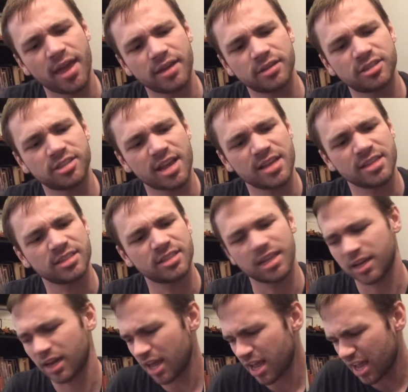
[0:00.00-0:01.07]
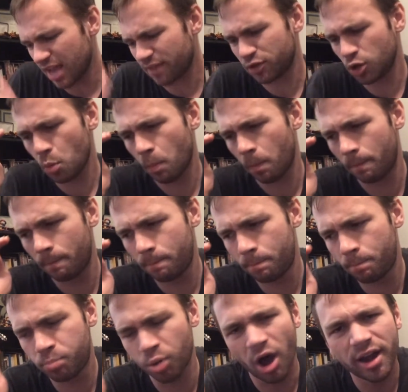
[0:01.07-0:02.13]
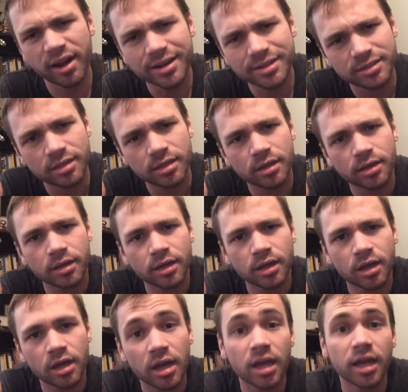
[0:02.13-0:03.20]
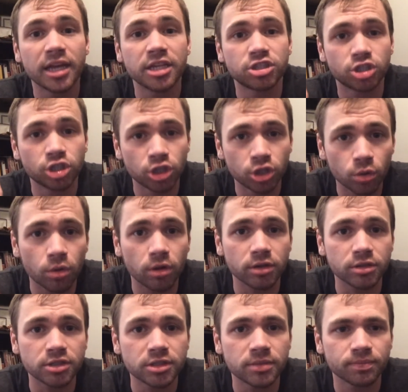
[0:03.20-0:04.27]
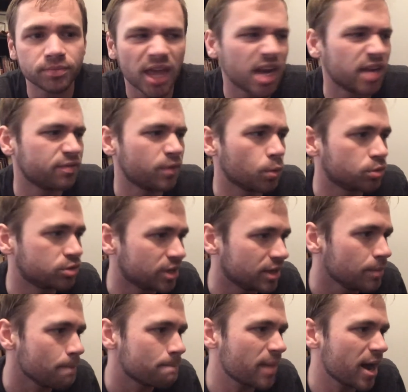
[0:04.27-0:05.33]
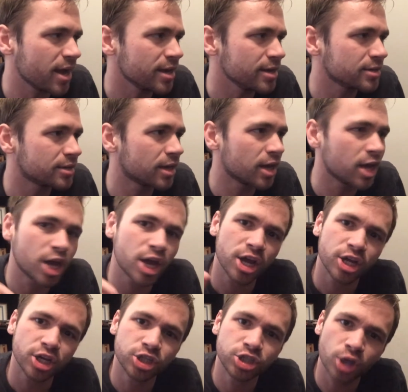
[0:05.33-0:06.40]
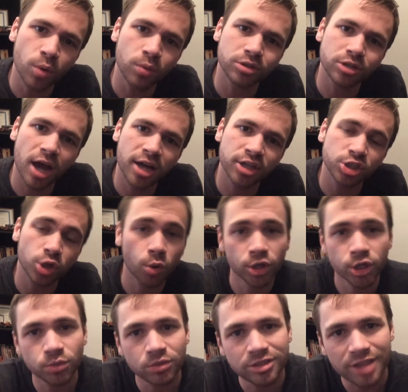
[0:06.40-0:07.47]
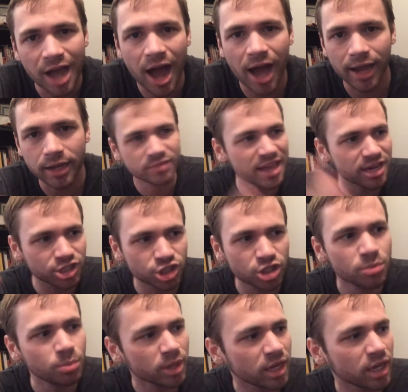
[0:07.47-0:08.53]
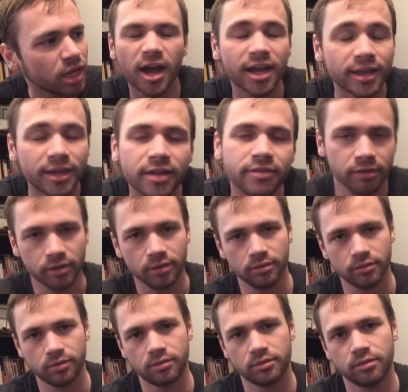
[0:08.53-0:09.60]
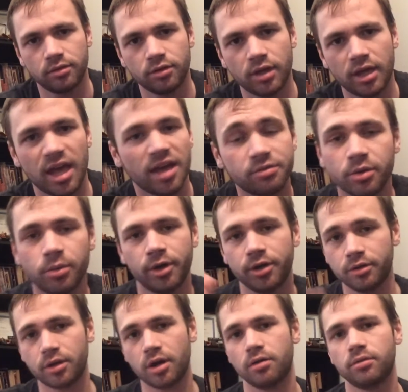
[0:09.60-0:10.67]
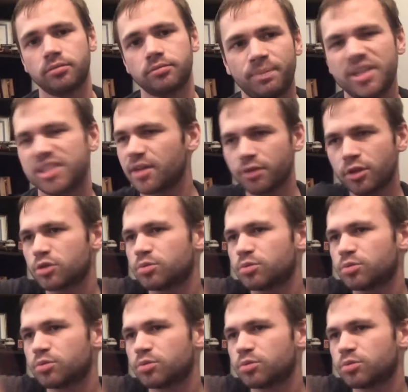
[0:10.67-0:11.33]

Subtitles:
that says that if you bought it, it's yours. And if you didn't buy it, don't touch or you die. That should be a given everywhere you go. Except